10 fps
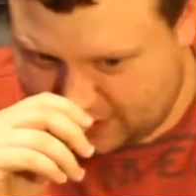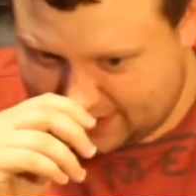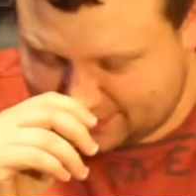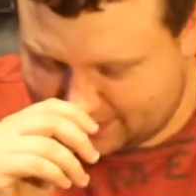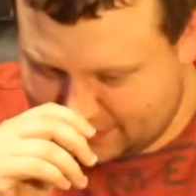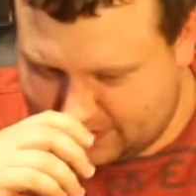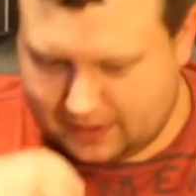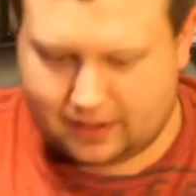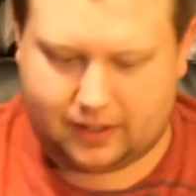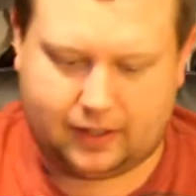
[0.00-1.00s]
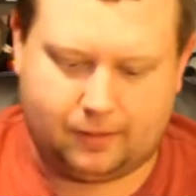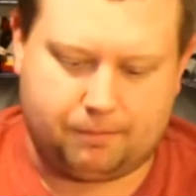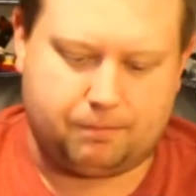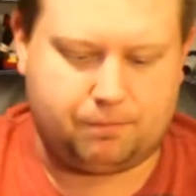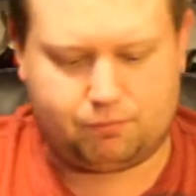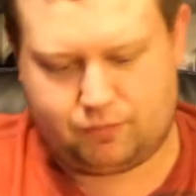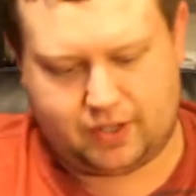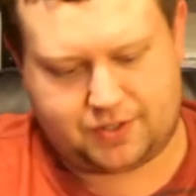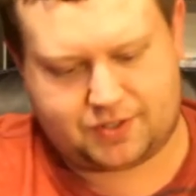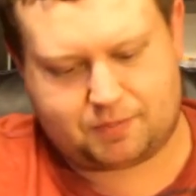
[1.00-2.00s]
yet.
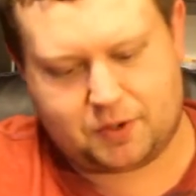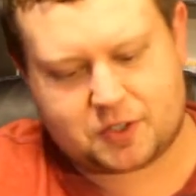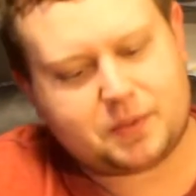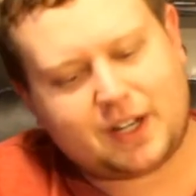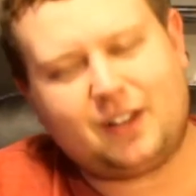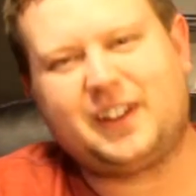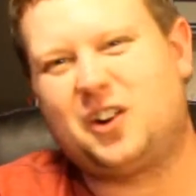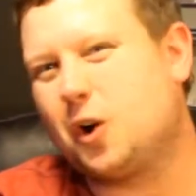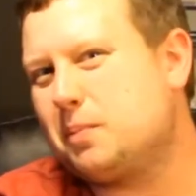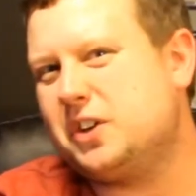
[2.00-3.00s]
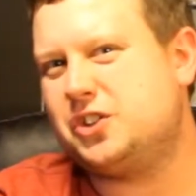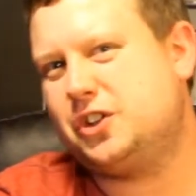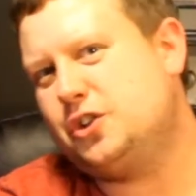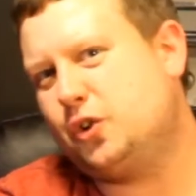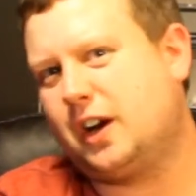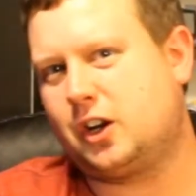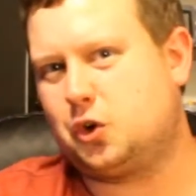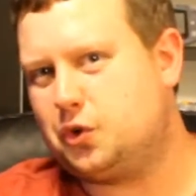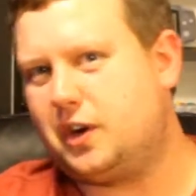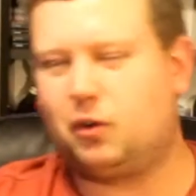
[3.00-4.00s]
It's supposed to be kind of like an RPG. You kind of
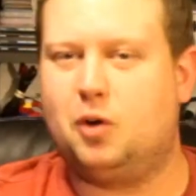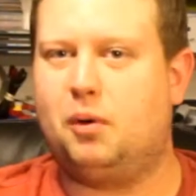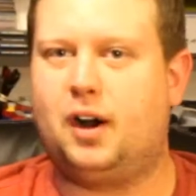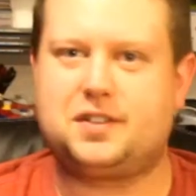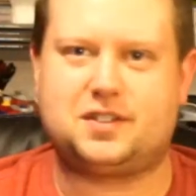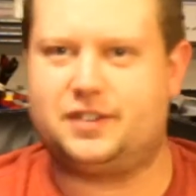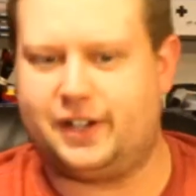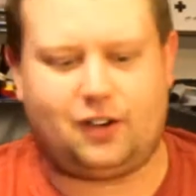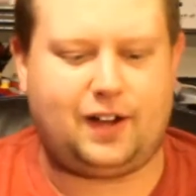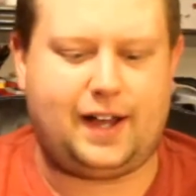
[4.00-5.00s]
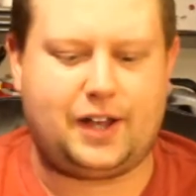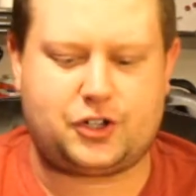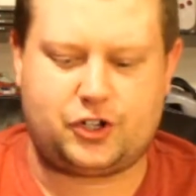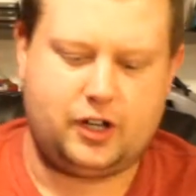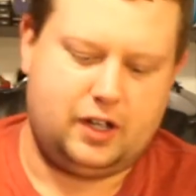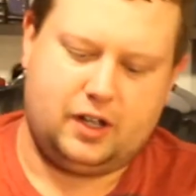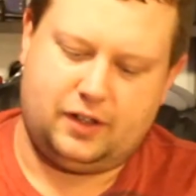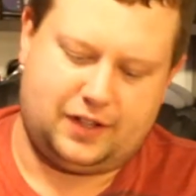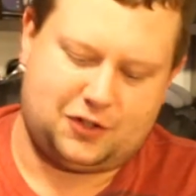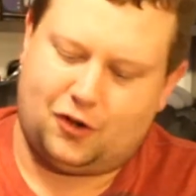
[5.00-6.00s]
create robots and they clash.
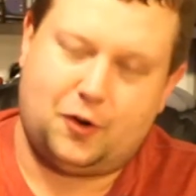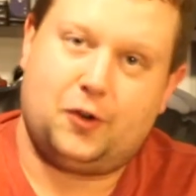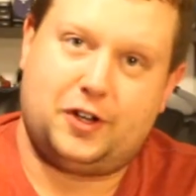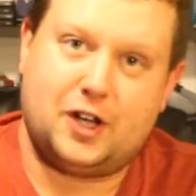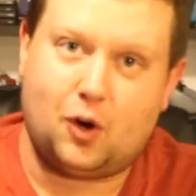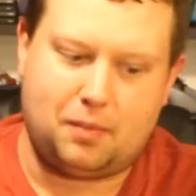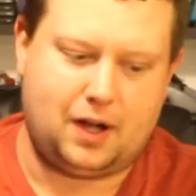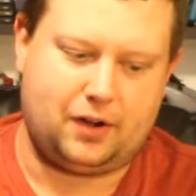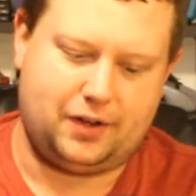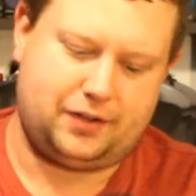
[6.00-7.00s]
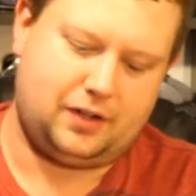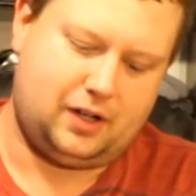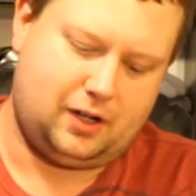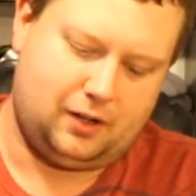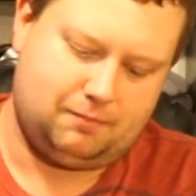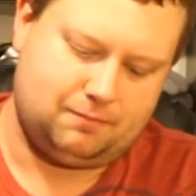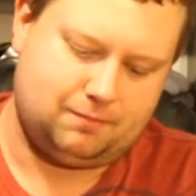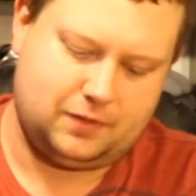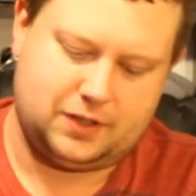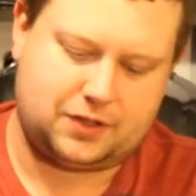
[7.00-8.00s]
That's all I really know about it.
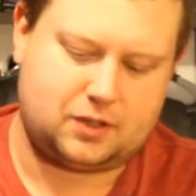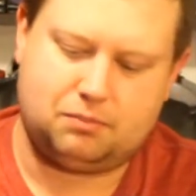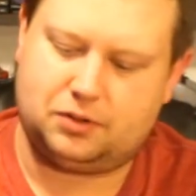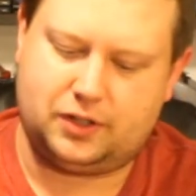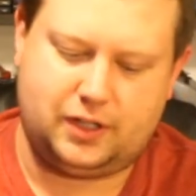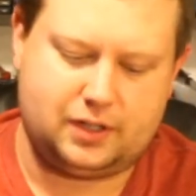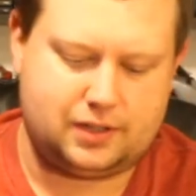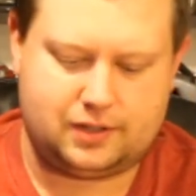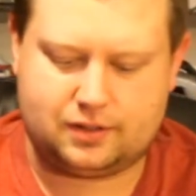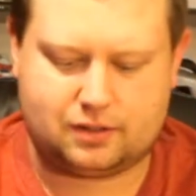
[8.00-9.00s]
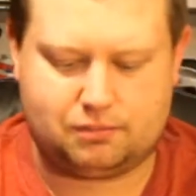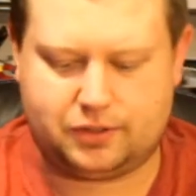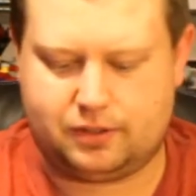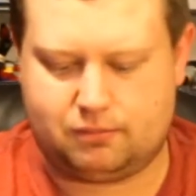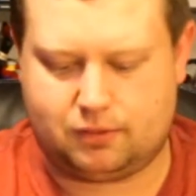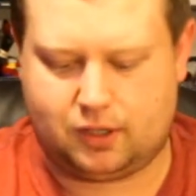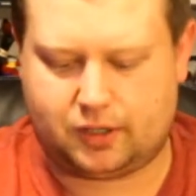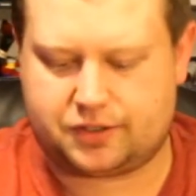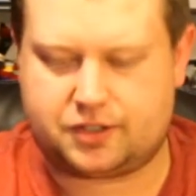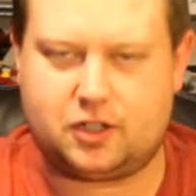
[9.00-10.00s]
It's complete in
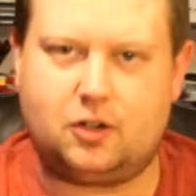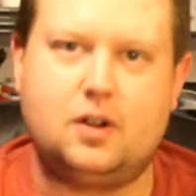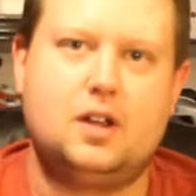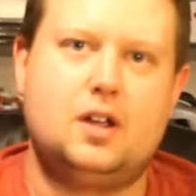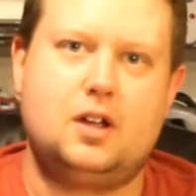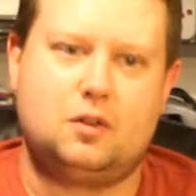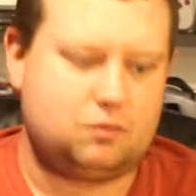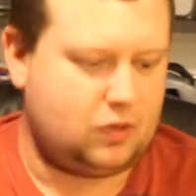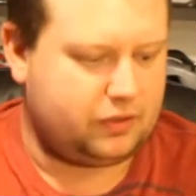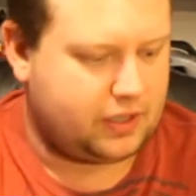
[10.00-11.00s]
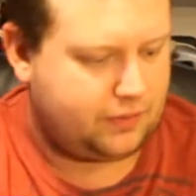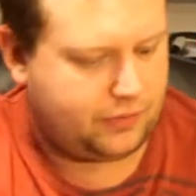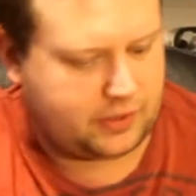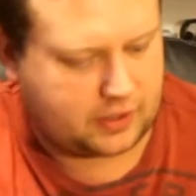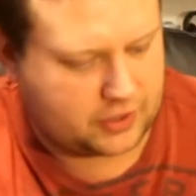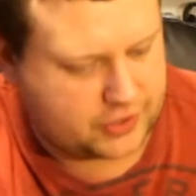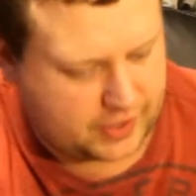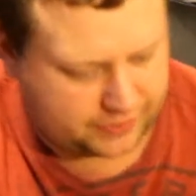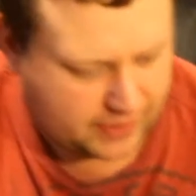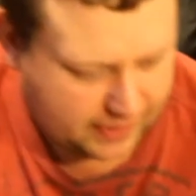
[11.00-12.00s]
box, so definitely going to
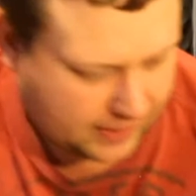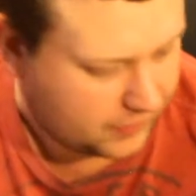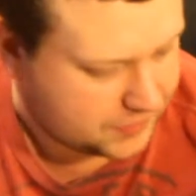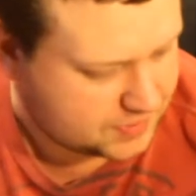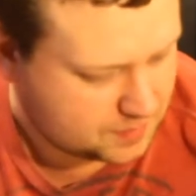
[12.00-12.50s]
check that out. It